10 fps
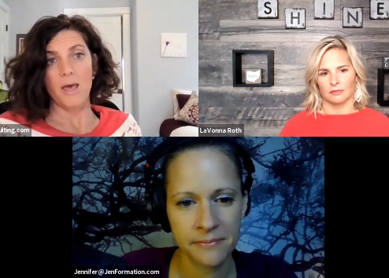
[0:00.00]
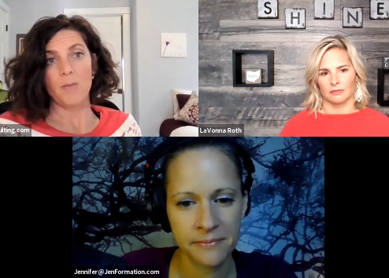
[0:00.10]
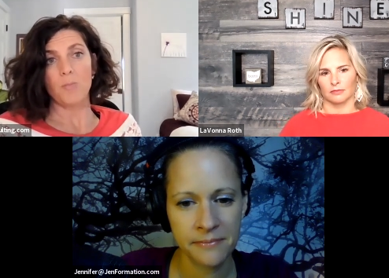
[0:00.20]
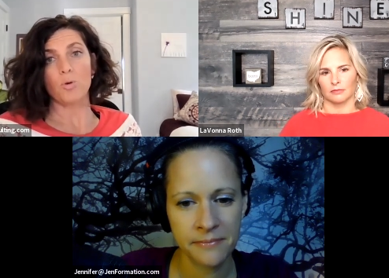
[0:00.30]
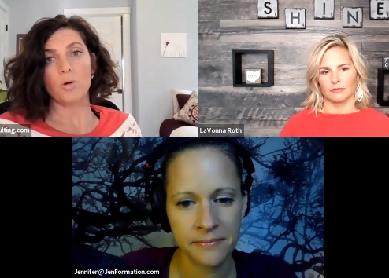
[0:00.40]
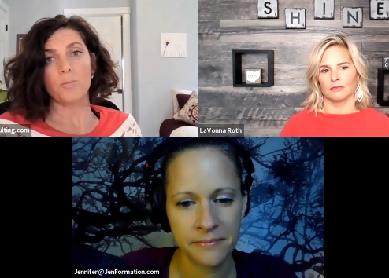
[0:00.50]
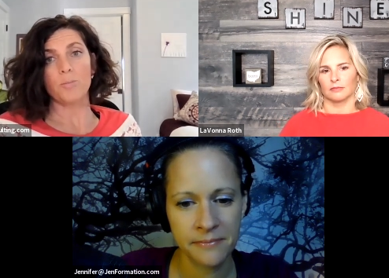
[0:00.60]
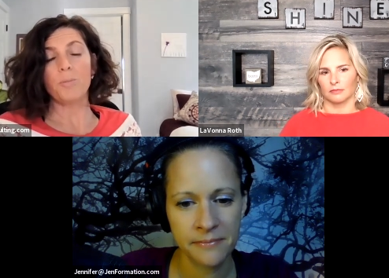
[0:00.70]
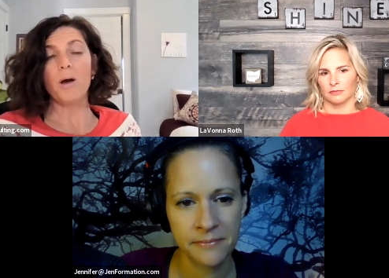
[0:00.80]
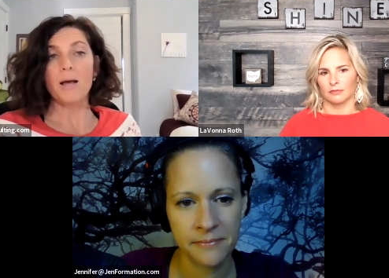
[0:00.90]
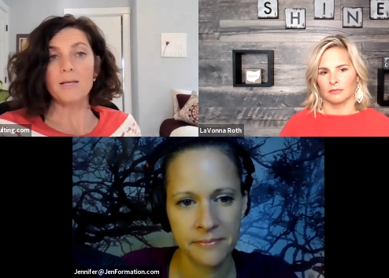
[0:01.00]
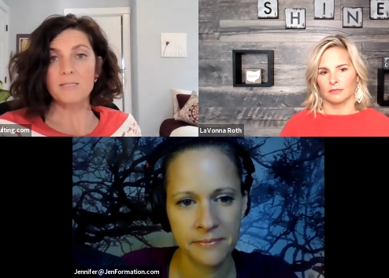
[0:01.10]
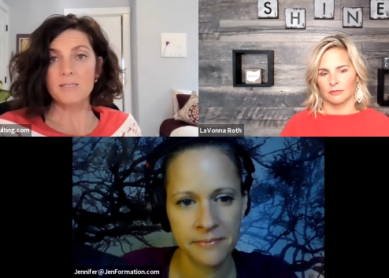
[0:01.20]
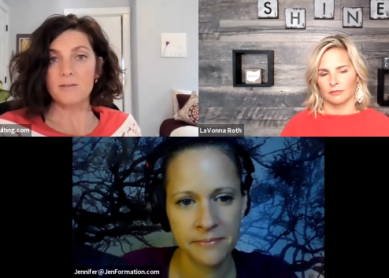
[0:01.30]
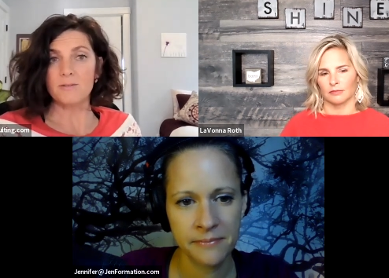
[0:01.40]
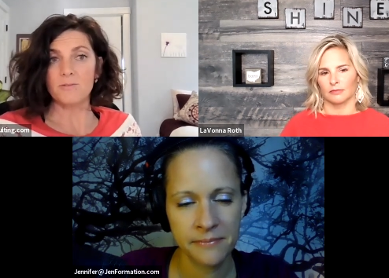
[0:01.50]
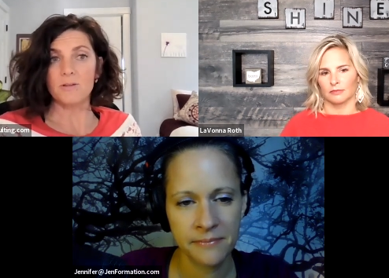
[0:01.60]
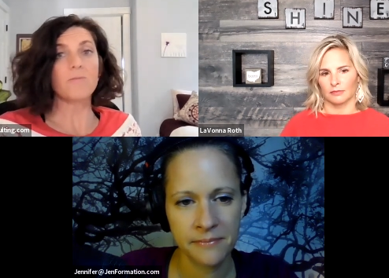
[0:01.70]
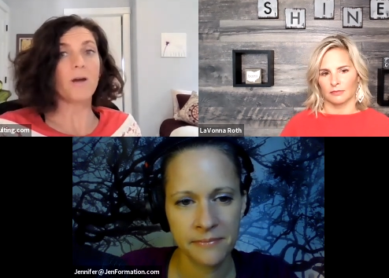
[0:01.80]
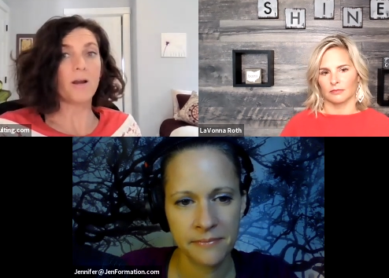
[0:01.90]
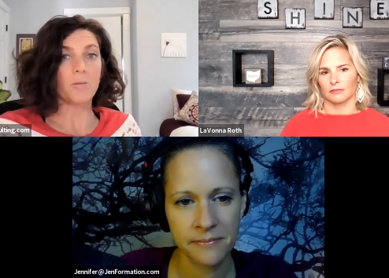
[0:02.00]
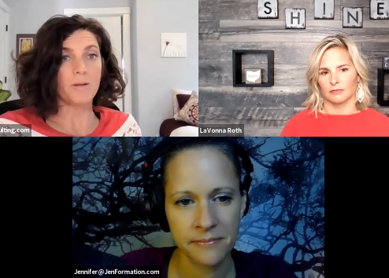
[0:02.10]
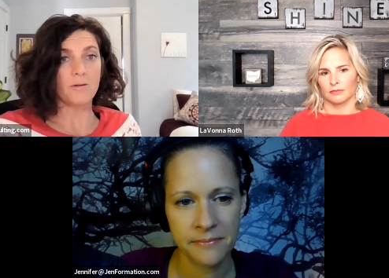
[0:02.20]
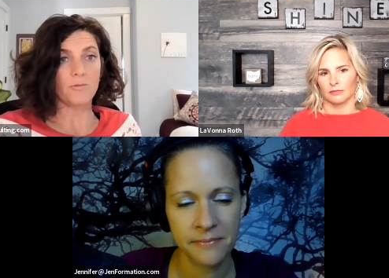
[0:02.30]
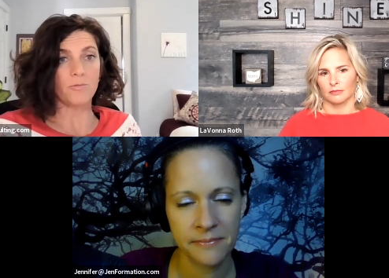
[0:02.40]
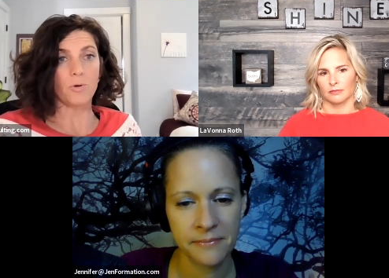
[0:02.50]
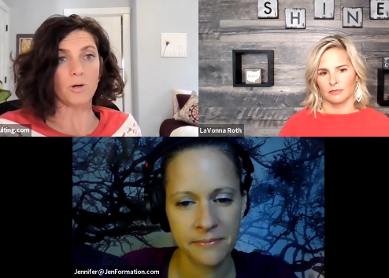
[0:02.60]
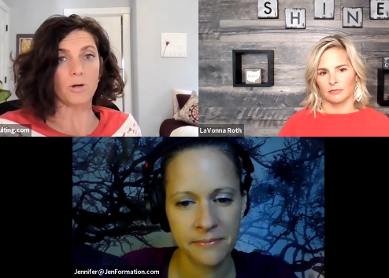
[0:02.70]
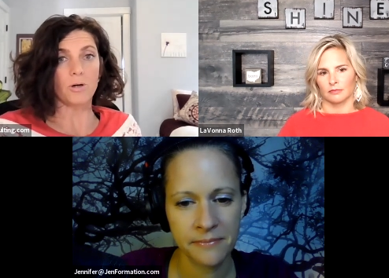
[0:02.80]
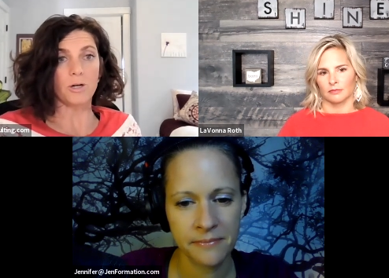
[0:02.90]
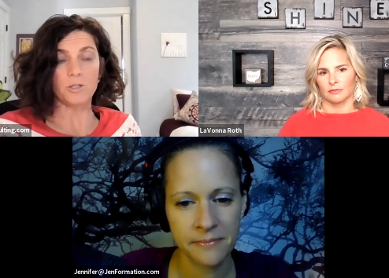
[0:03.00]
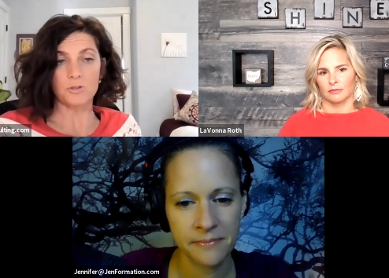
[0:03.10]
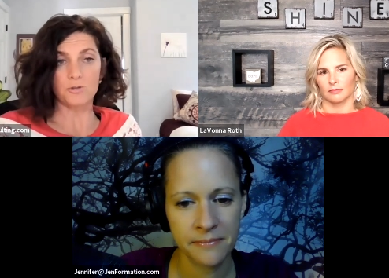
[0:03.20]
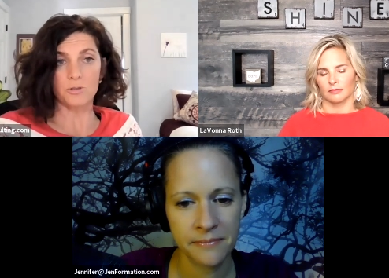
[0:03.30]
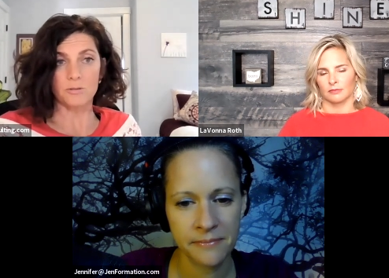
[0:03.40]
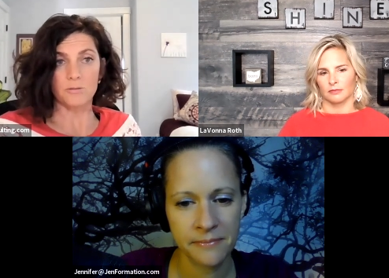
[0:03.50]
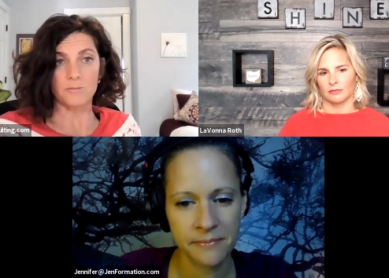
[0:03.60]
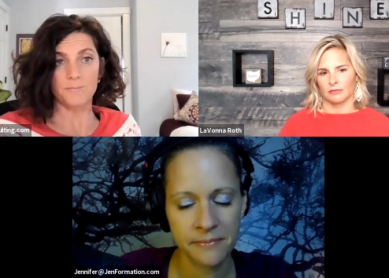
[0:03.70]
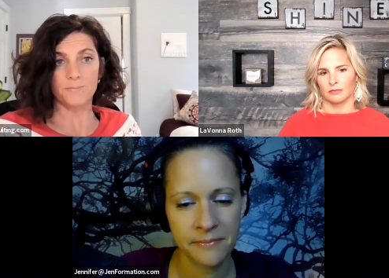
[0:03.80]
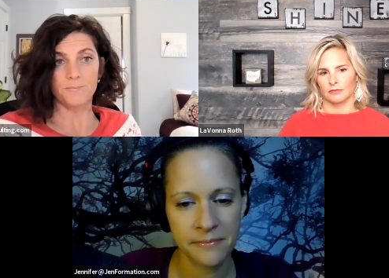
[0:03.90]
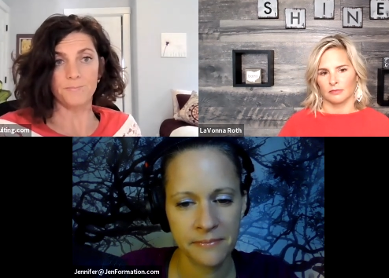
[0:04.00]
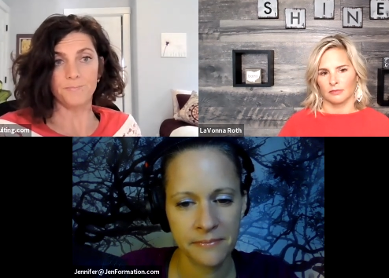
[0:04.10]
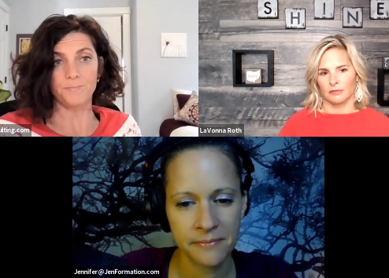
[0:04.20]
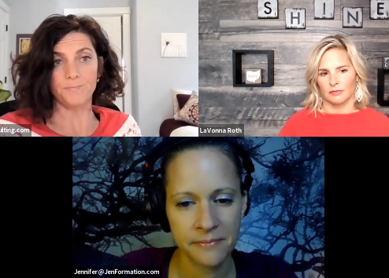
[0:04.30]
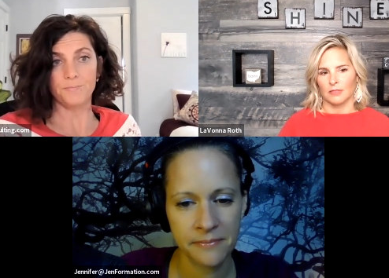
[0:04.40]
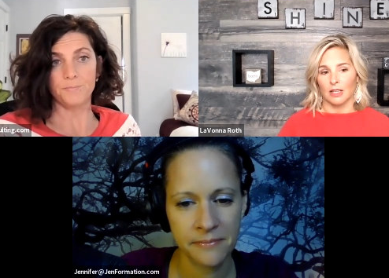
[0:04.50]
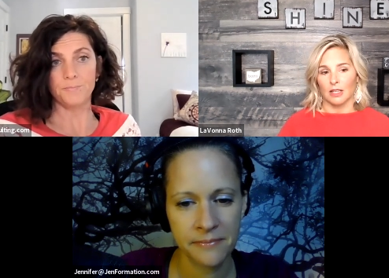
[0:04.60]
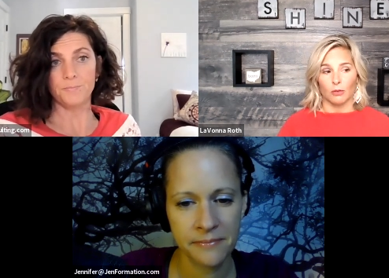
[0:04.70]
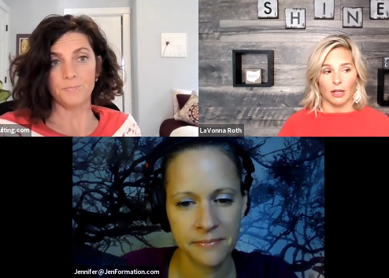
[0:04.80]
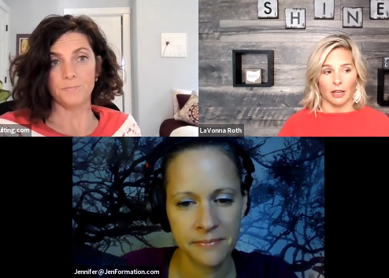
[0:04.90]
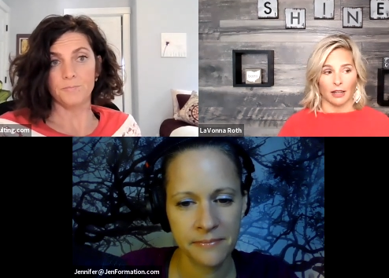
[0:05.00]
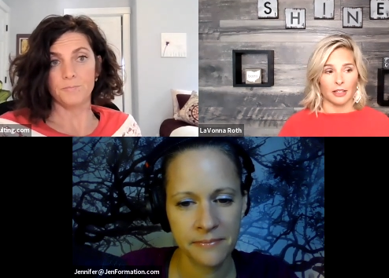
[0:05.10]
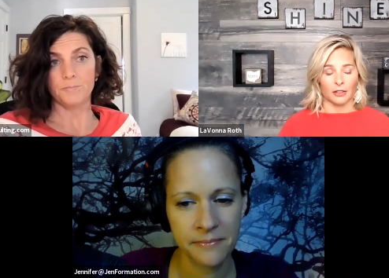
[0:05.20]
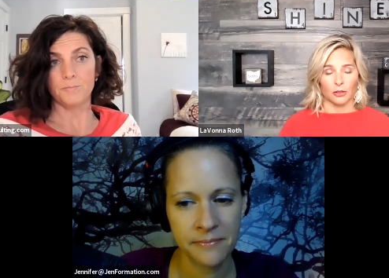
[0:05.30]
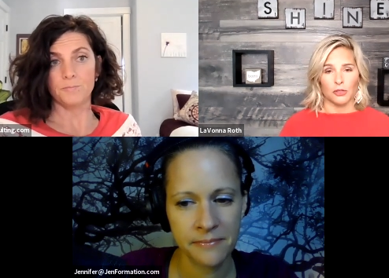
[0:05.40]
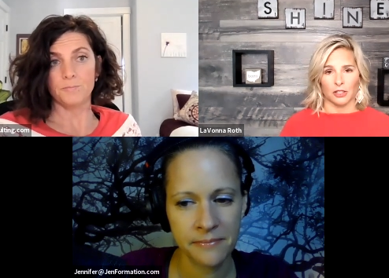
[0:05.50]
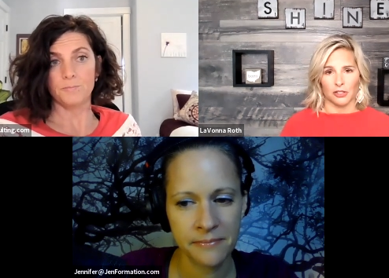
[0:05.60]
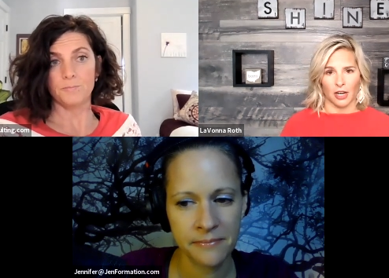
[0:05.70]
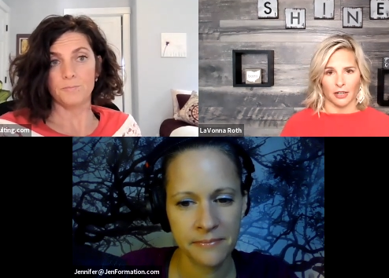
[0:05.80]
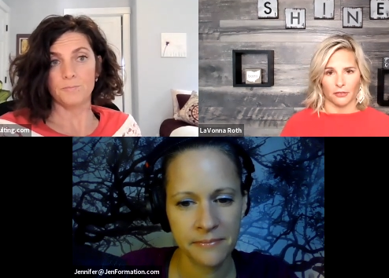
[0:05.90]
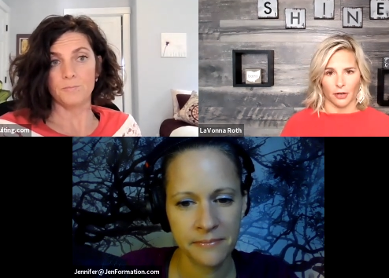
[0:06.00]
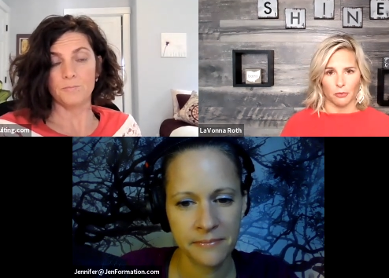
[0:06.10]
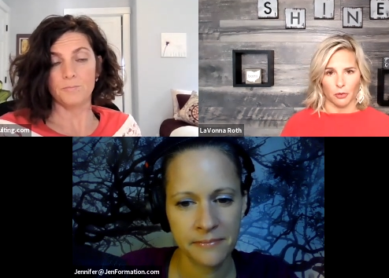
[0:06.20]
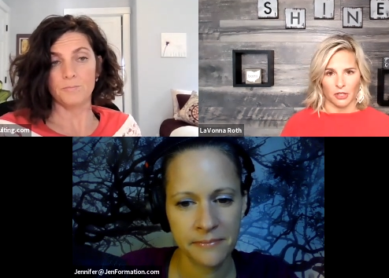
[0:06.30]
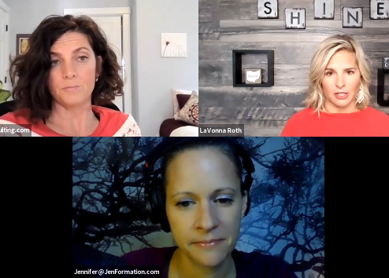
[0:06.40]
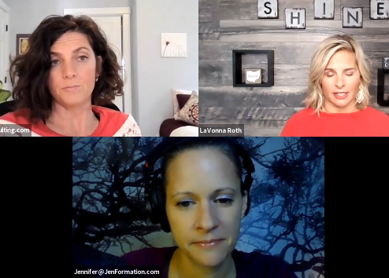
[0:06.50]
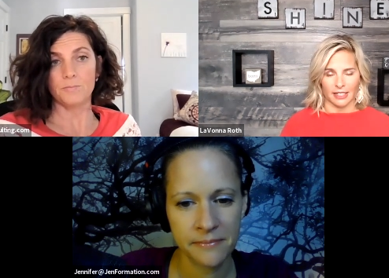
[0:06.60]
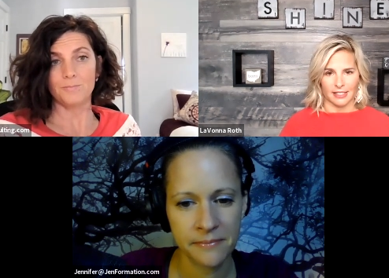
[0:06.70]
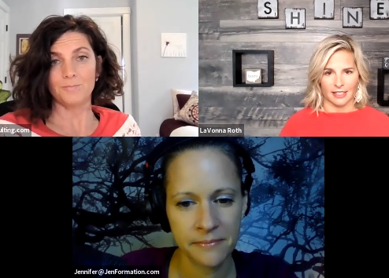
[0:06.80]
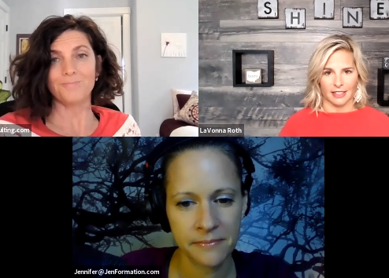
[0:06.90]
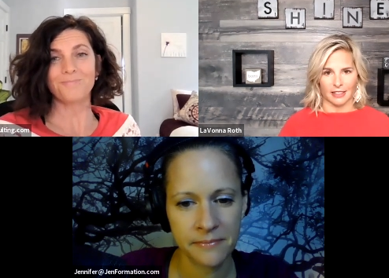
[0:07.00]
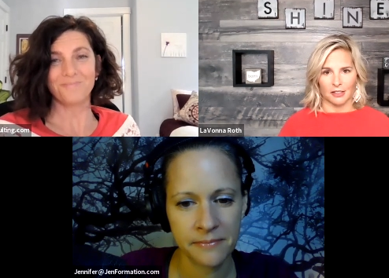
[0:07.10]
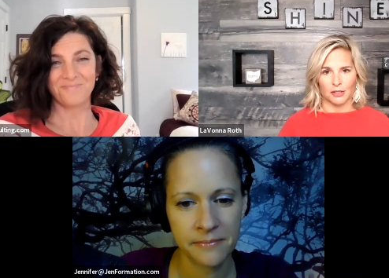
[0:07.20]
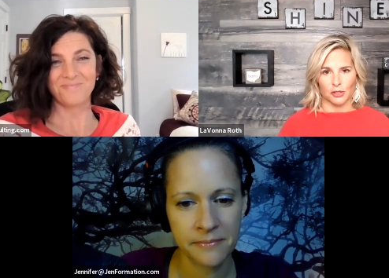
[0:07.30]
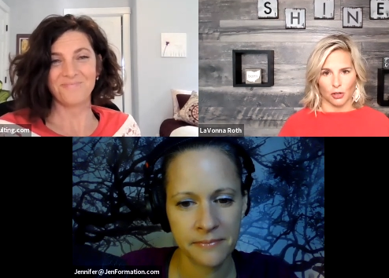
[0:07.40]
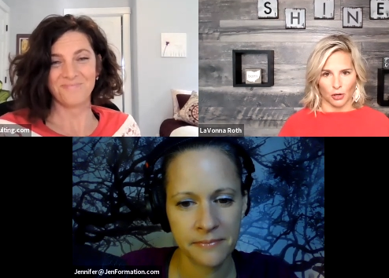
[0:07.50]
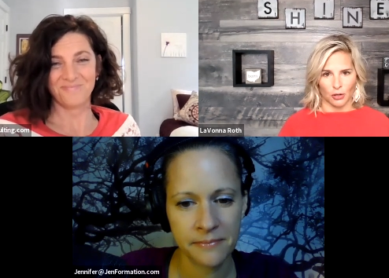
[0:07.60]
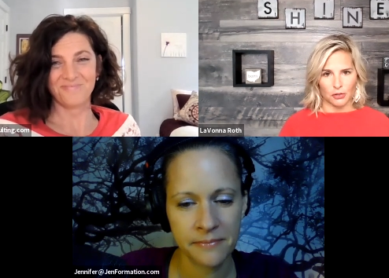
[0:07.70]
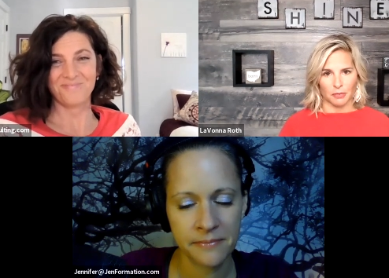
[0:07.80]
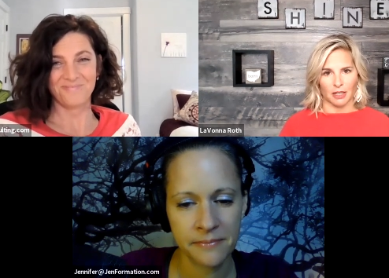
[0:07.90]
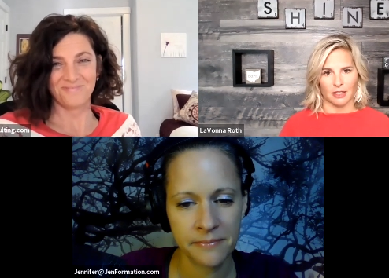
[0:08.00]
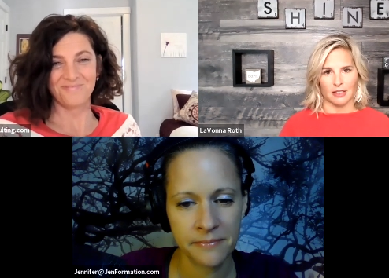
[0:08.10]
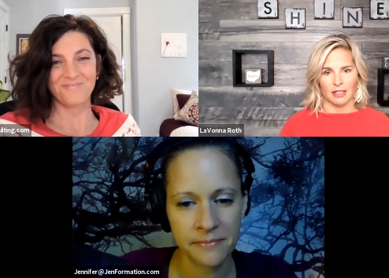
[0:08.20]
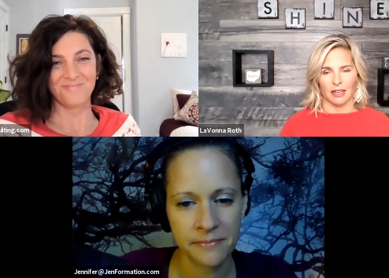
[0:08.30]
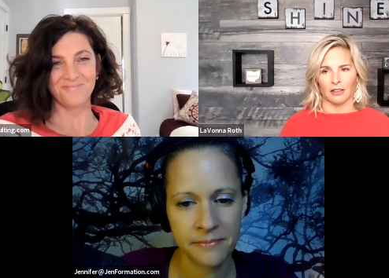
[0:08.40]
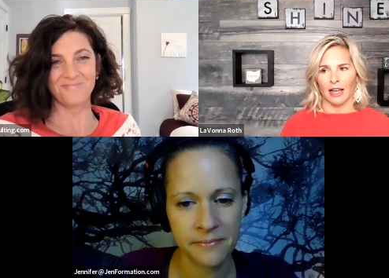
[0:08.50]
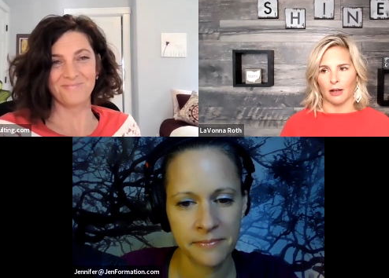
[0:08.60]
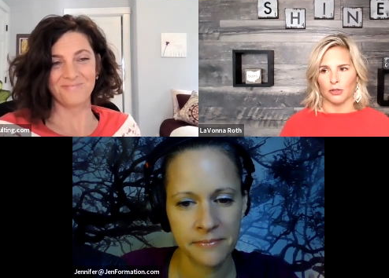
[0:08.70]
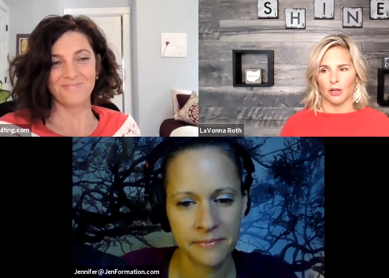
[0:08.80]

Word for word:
Speaker 1: and more positive environment for our children?
Speaker 2: Well, I think using the SHINE framework is an easy start because it allows